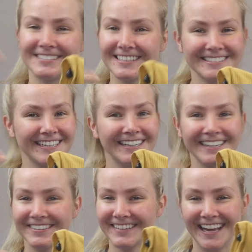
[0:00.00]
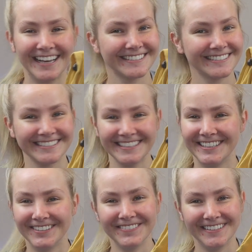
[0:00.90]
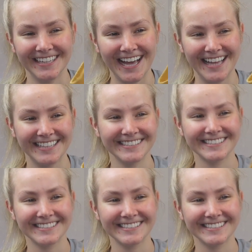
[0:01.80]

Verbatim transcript: Just kidding, you can't see him. Yes.